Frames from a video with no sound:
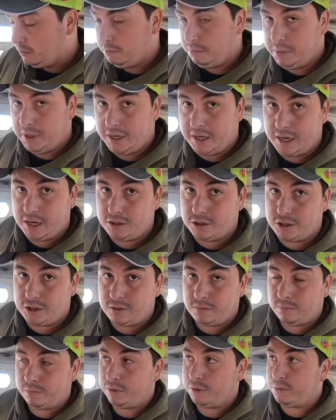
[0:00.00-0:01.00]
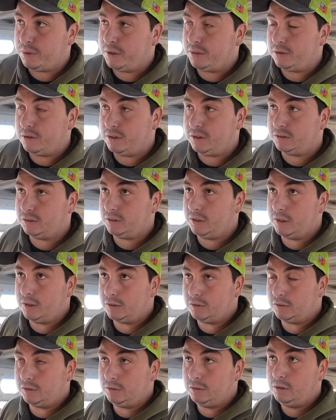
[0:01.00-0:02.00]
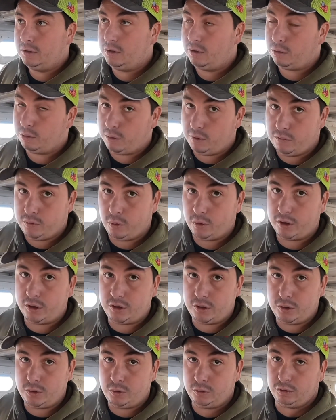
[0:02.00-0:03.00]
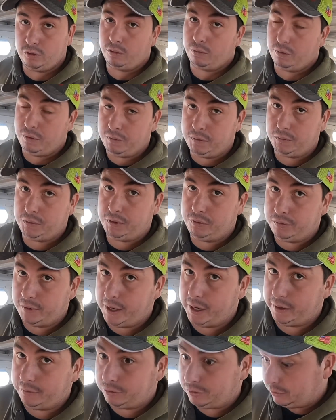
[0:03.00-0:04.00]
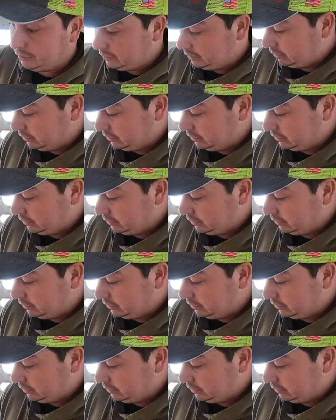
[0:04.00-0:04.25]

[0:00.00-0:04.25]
Big engine, 336, 342s, or 355s.